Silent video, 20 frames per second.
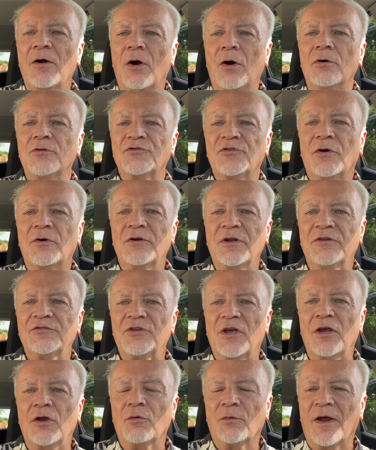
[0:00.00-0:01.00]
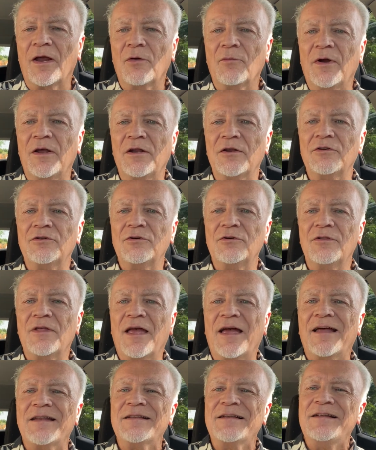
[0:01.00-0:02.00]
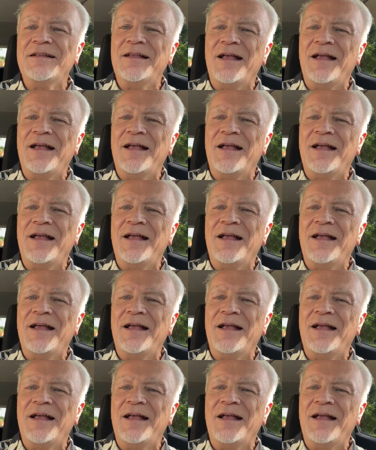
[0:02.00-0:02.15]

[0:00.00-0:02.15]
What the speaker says: ozone is a great way to do that.